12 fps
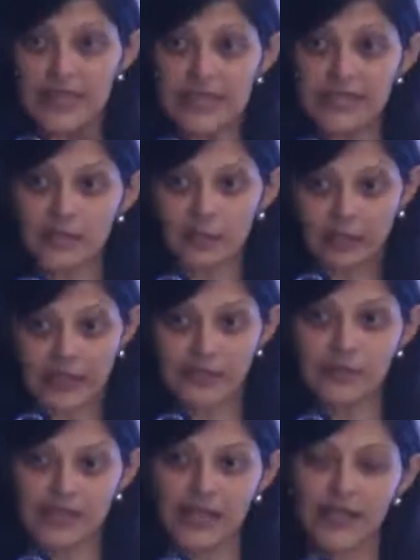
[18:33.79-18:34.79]
in your
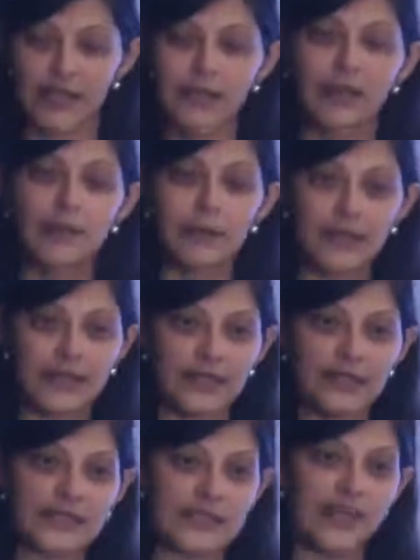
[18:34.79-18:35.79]
claim set, but at
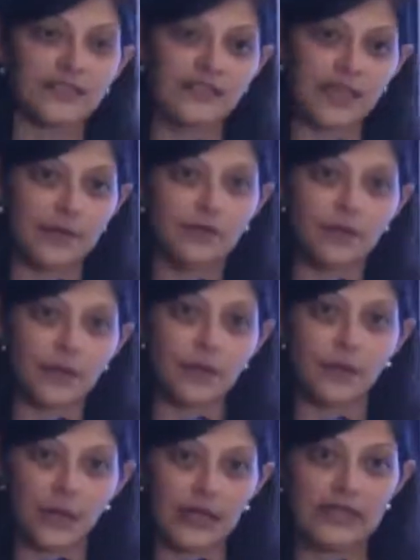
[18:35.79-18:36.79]
least have some sort
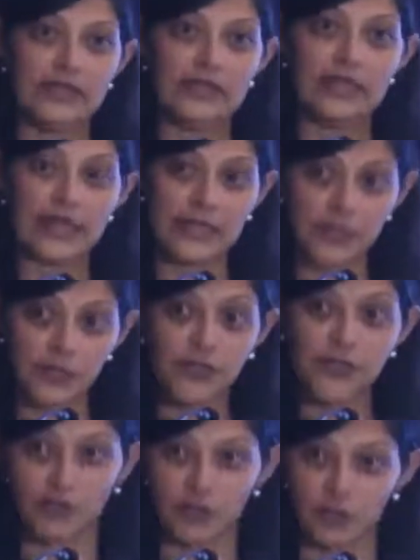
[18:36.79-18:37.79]
of wording in your
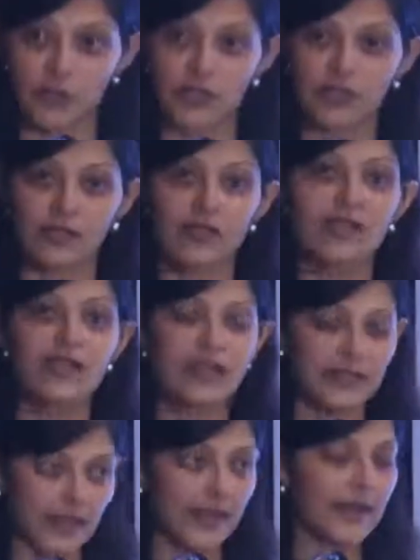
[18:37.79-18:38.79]
description
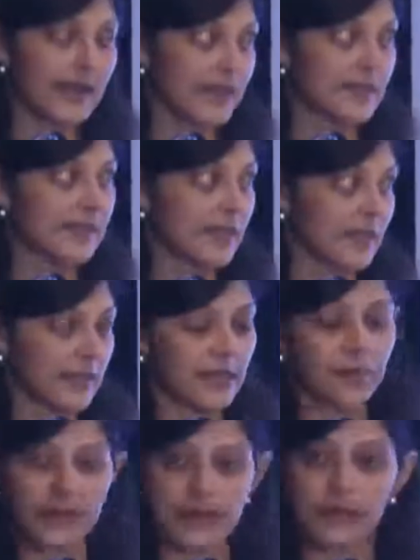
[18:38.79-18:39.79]
that has the
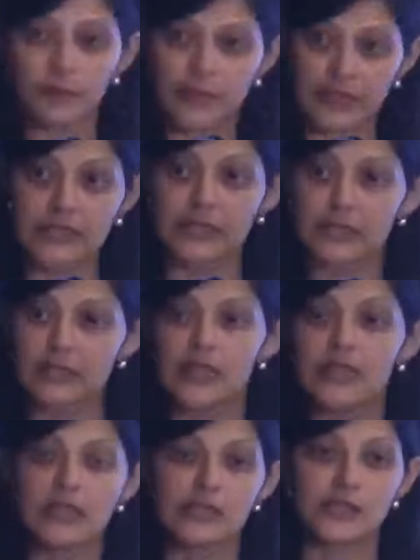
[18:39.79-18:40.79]
EP wording,
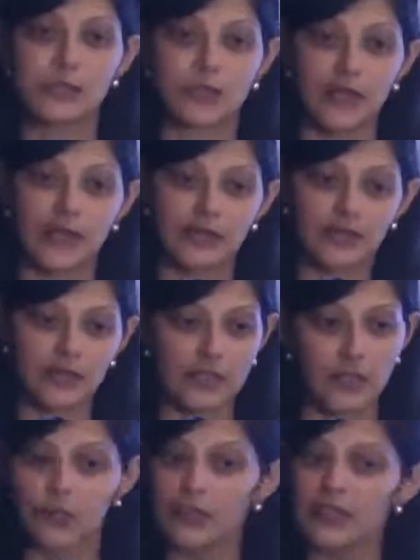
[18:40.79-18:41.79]
so that,
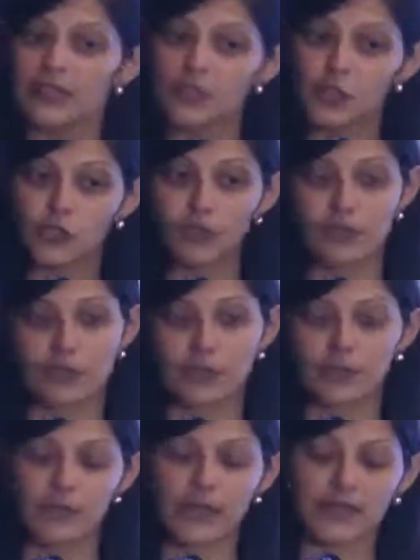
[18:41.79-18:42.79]
should the
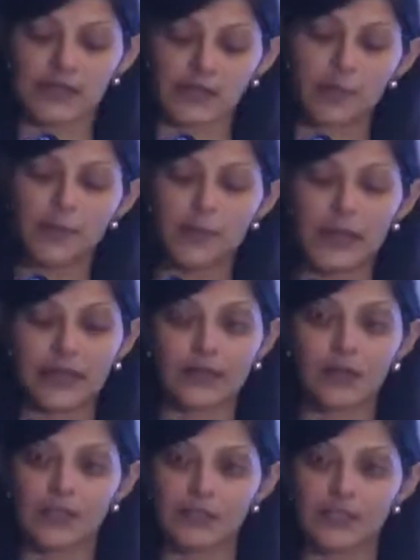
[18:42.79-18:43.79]
Singapore
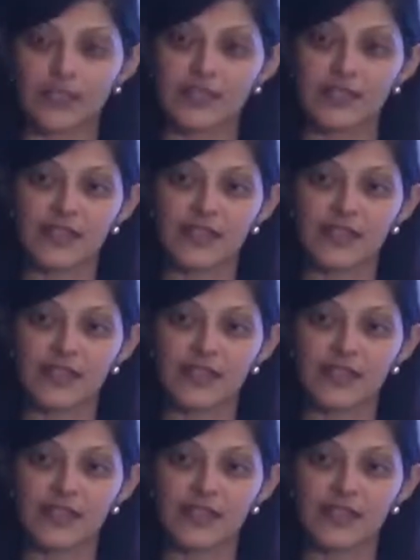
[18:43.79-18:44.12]
Patent Office